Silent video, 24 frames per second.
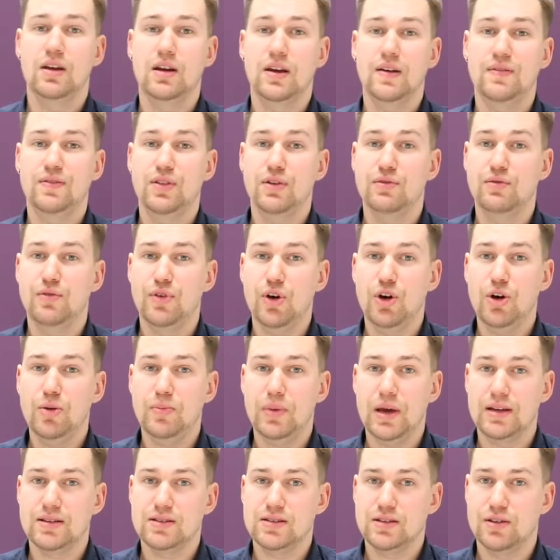If the
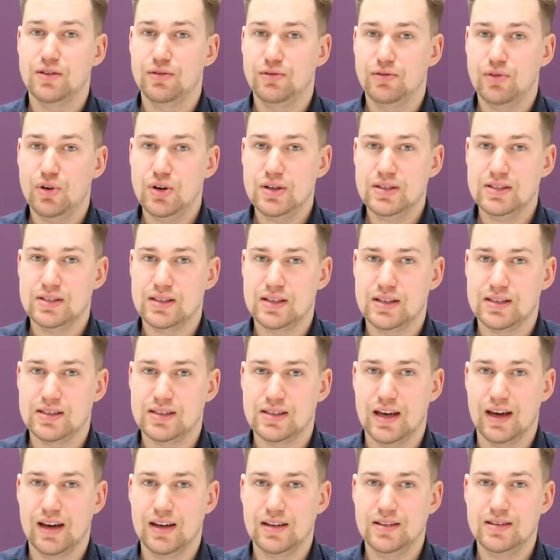verb ends in a voiceless
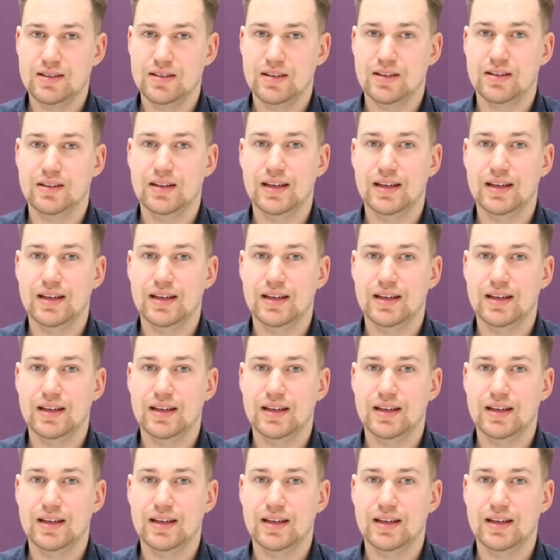sound,